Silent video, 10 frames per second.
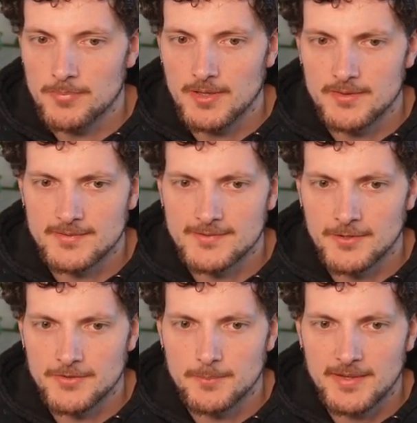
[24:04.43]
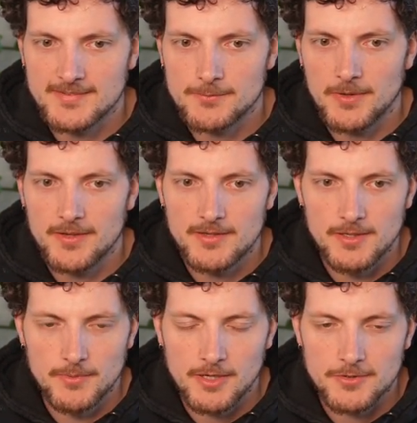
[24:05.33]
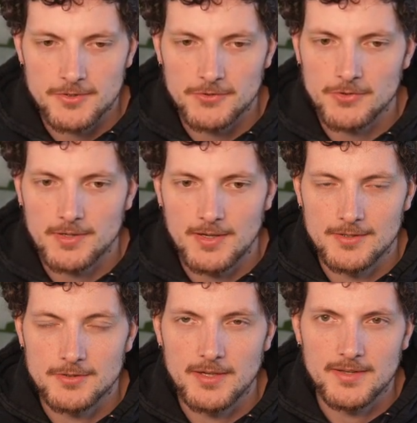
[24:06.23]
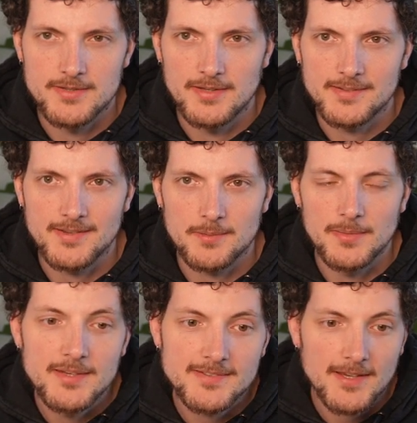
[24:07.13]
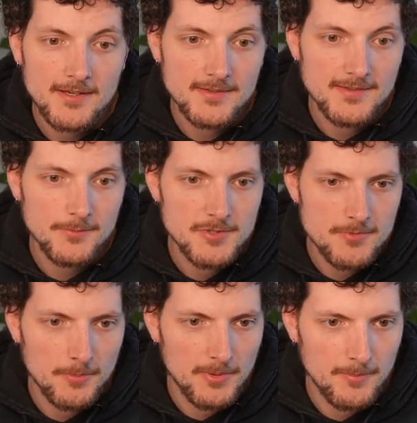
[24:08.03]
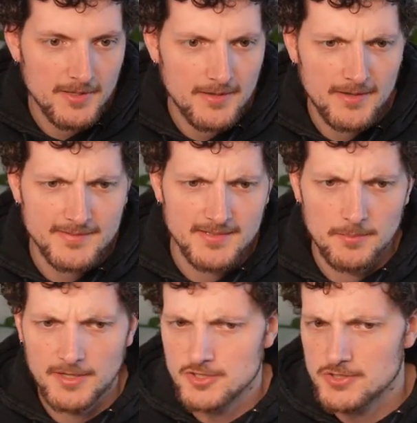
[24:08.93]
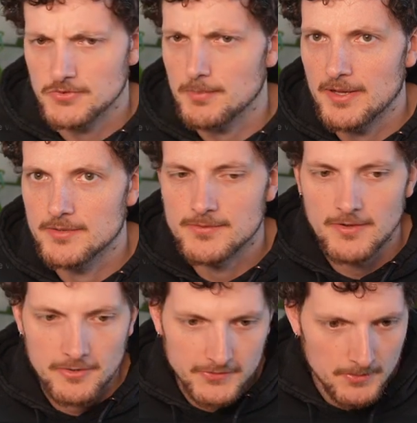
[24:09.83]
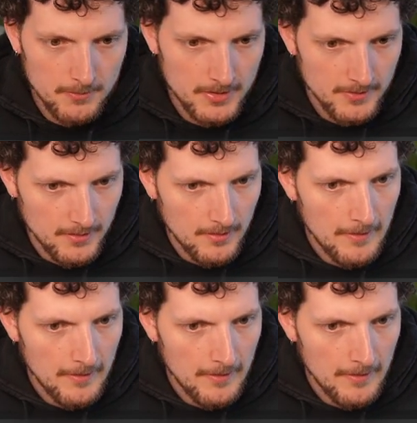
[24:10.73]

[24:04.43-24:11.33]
Yeah, that's not the best way here. We could also calculate the exact milliseconds, which would be a bit nicer, but I just made it very simple here.